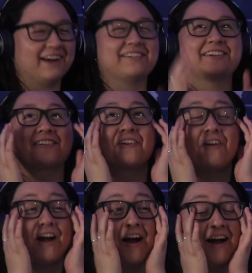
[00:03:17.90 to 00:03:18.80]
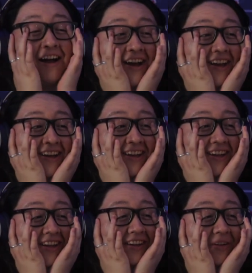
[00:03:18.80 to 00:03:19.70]
I'm gonna
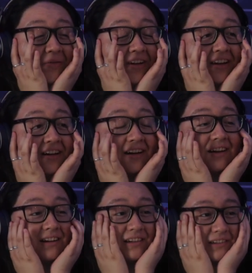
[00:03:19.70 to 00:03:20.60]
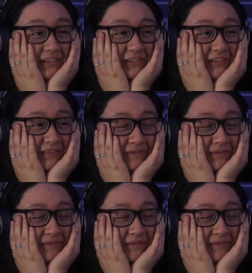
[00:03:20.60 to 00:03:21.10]
cry. Oh my gosh.